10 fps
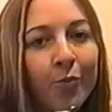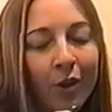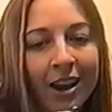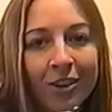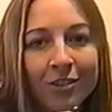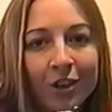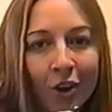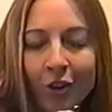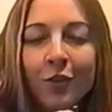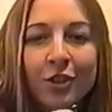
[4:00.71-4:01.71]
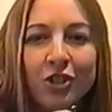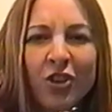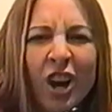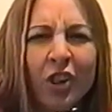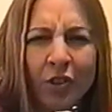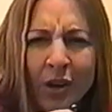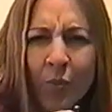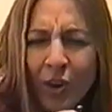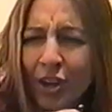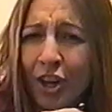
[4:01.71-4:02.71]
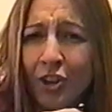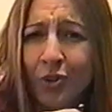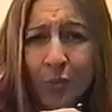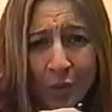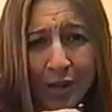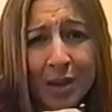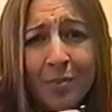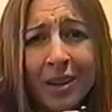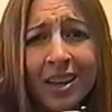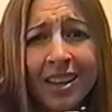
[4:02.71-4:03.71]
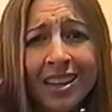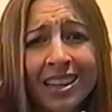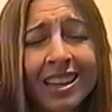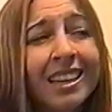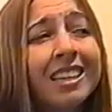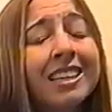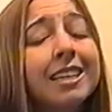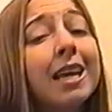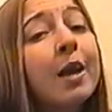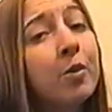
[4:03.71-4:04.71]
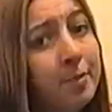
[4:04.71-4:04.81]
brown artificial coloring, what color would it be? It